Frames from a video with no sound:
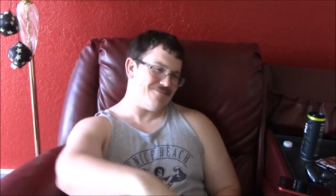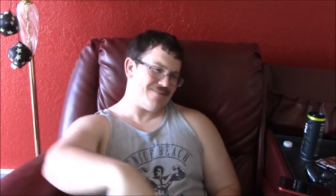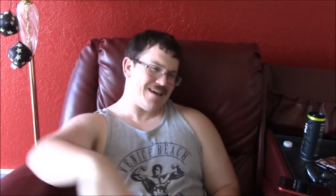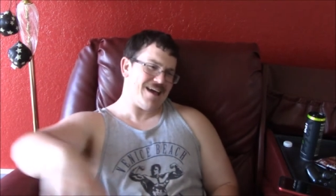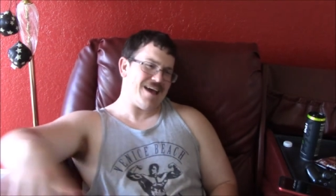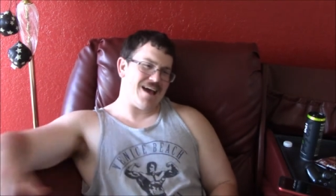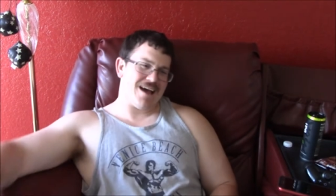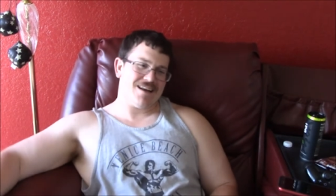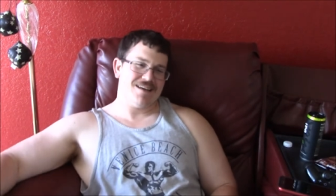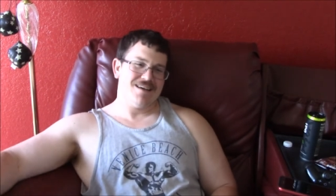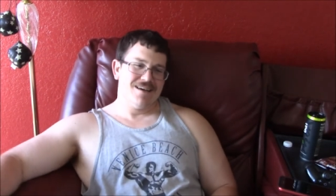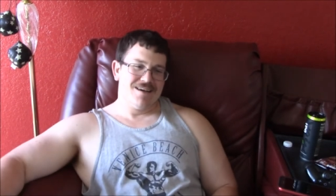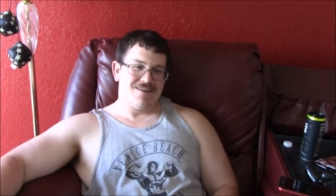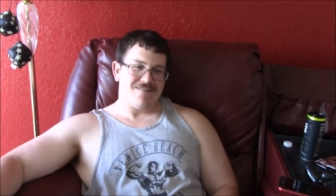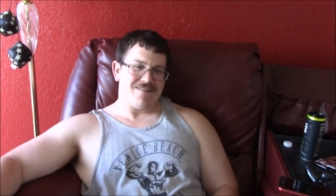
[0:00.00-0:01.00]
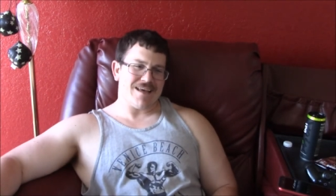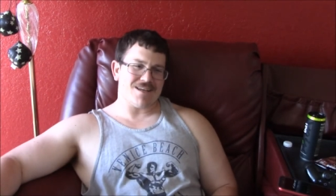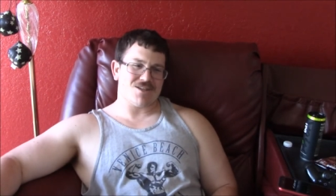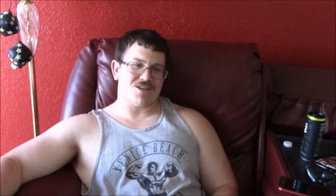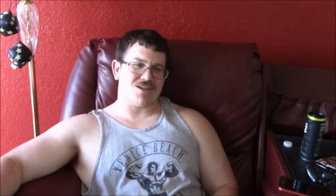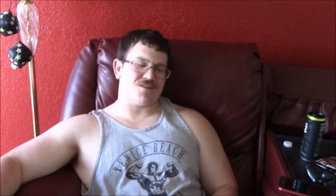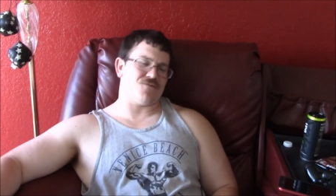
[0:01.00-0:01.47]
man. That's
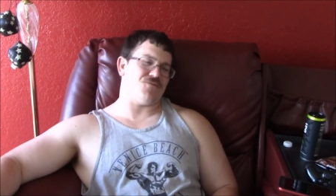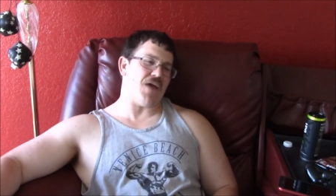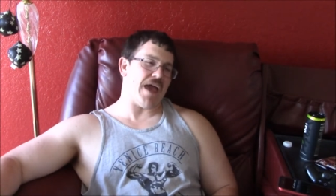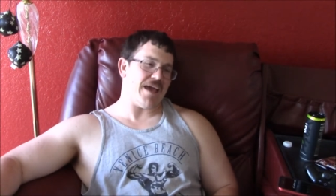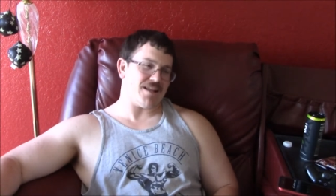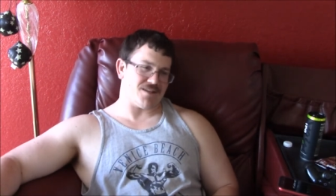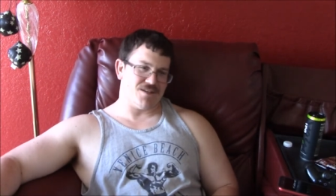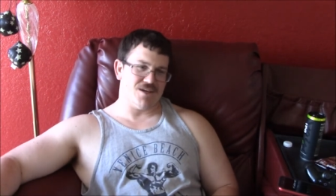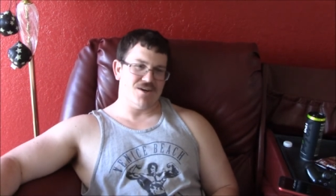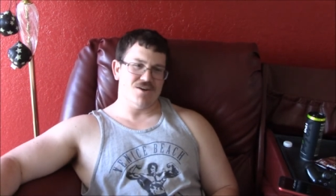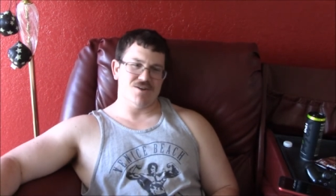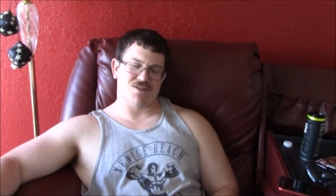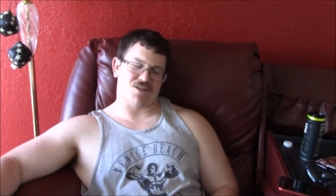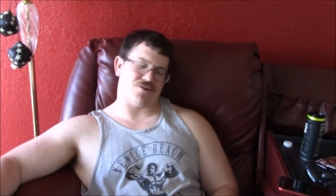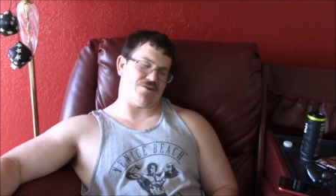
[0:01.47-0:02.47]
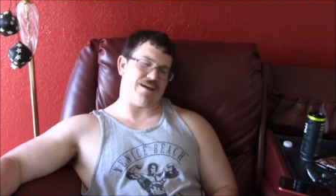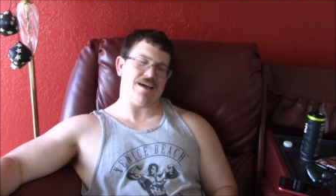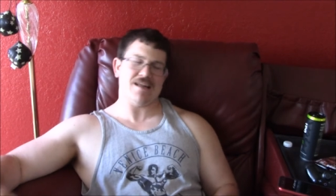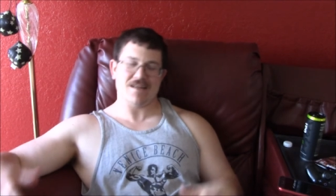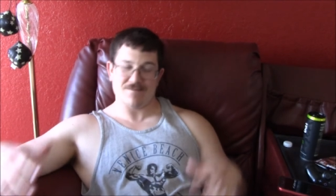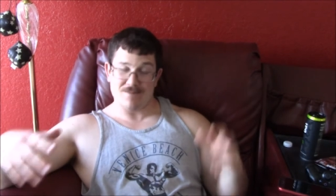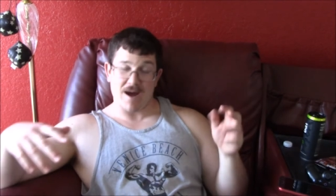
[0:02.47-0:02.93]
just fake news
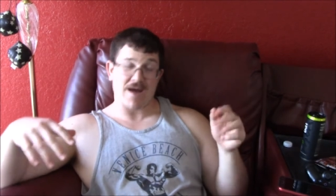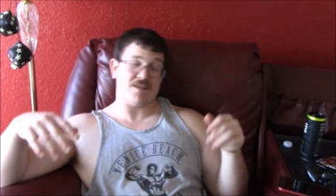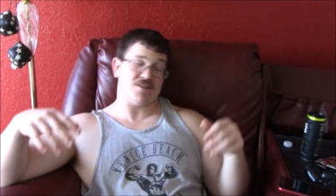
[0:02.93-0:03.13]
created by